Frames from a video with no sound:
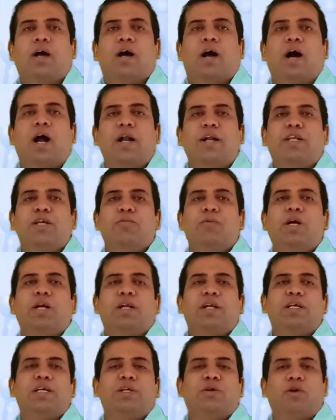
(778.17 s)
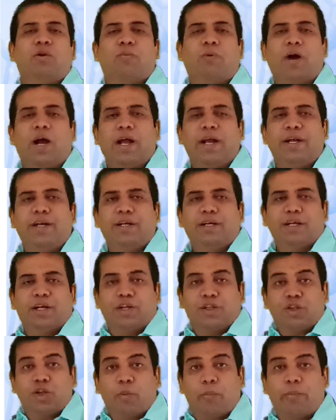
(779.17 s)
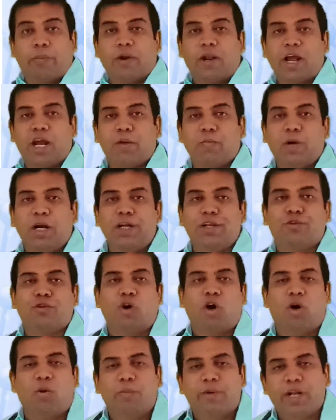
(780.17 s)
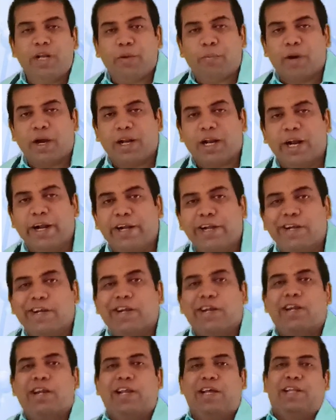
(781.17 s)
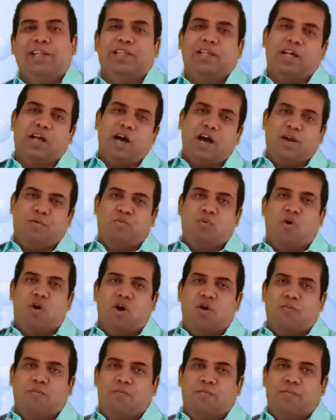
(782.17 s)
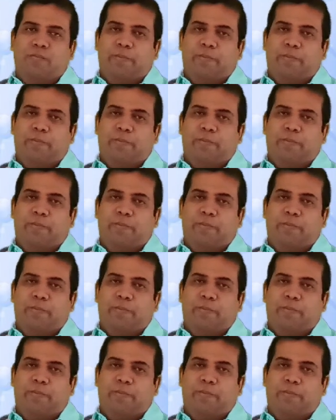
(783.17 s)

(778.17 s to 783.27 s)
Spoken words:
Ultimately, you will find the fragments of definite length are formed.